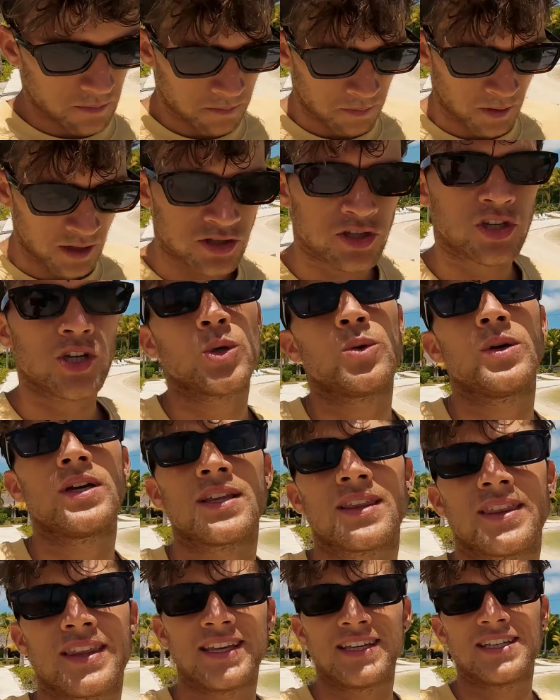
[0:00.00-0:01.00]
by
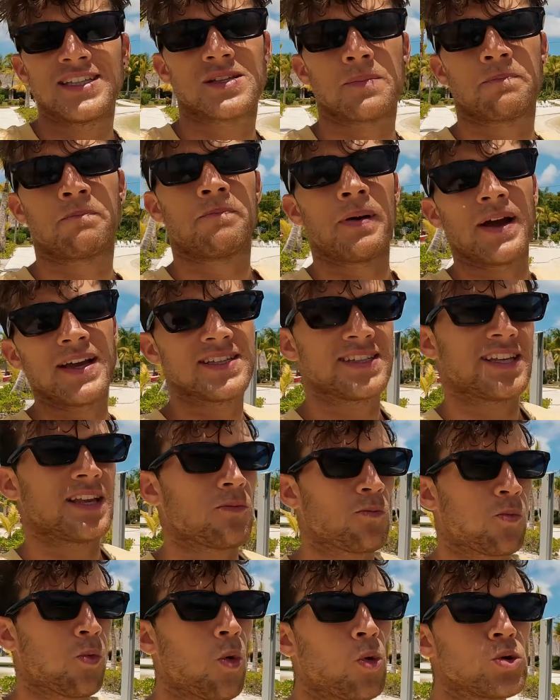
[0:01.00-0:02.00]
doing these basic
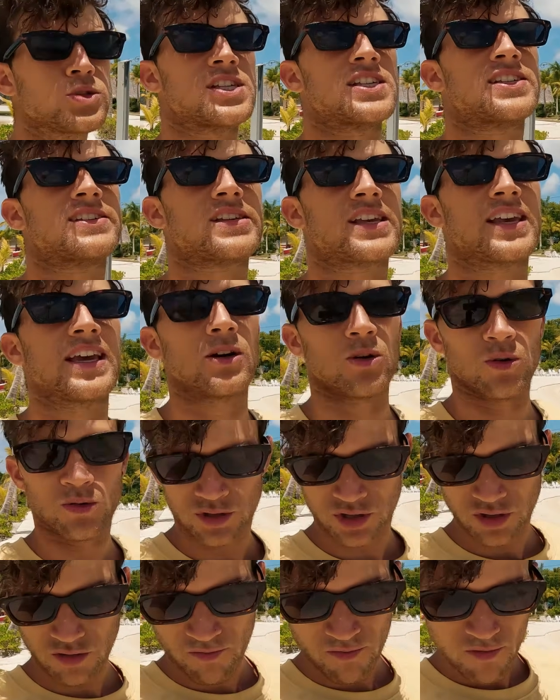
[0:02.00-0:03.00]
water
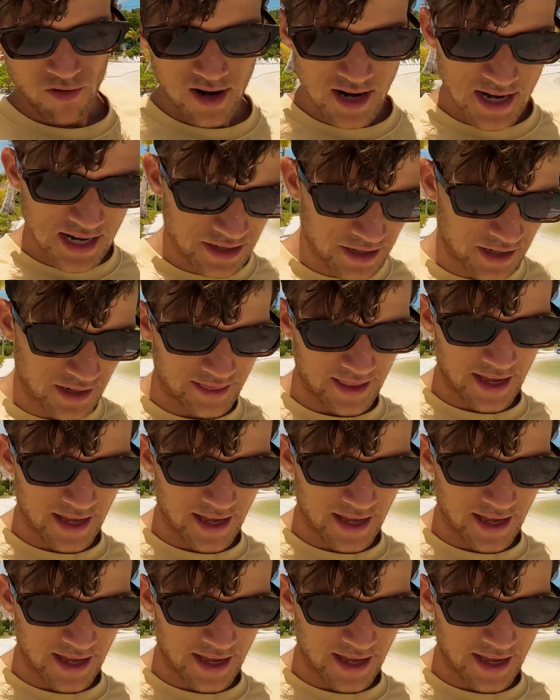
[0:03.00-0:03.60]
skills, you're really going to